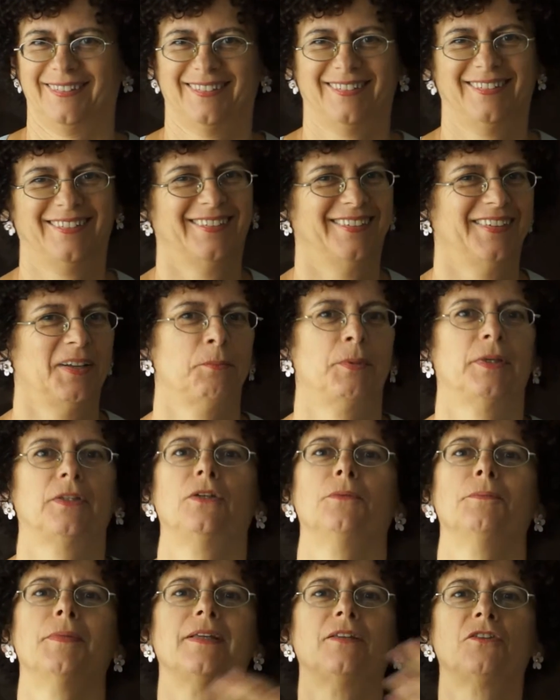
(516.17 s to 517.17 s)
But
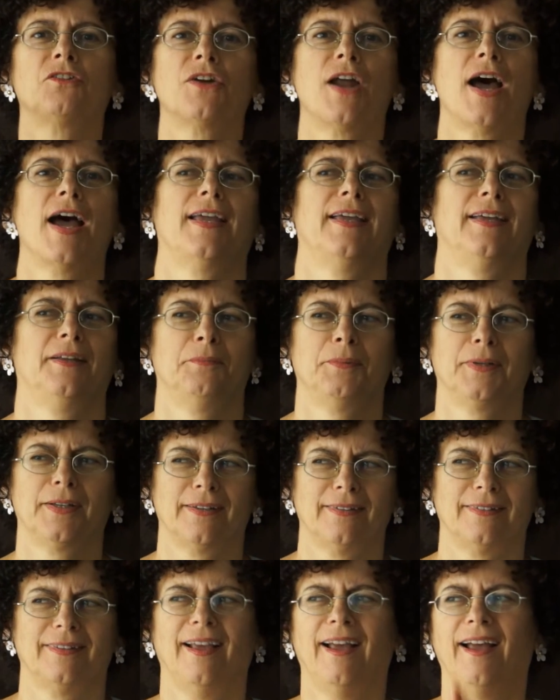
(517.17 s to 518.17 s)
you must try it,
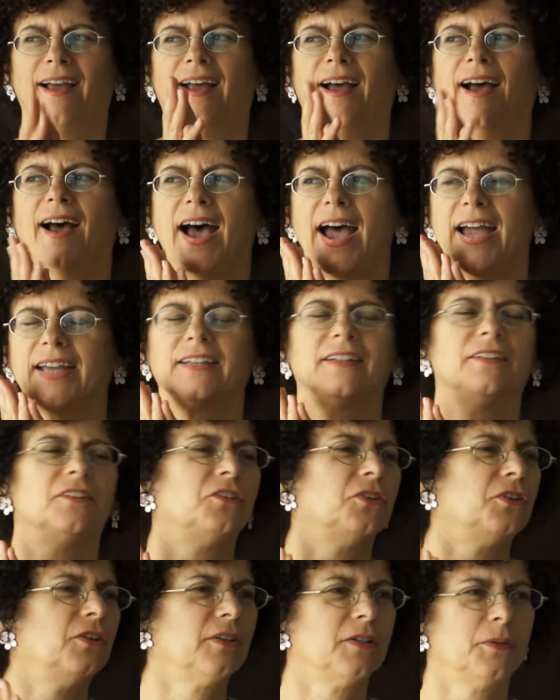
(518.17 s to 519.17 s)
because I can
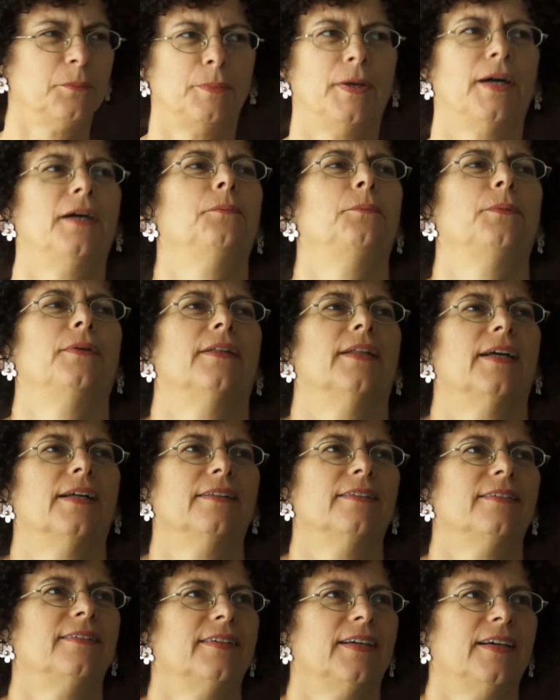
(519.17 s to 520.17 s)
talk about
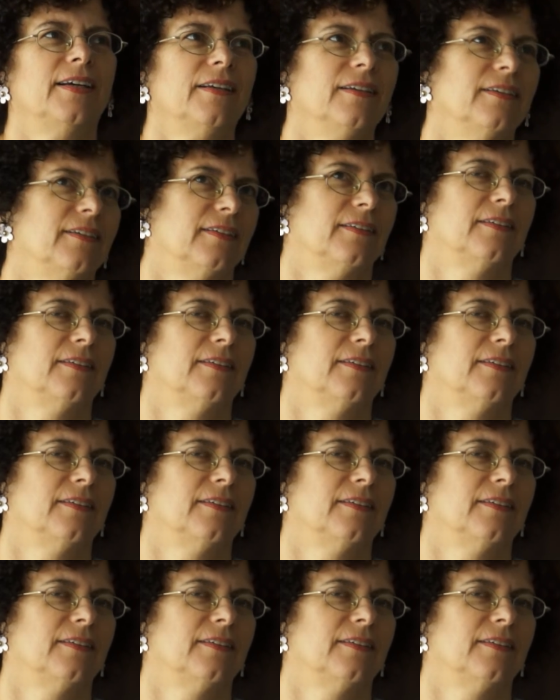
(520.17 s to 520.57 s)
Biodanza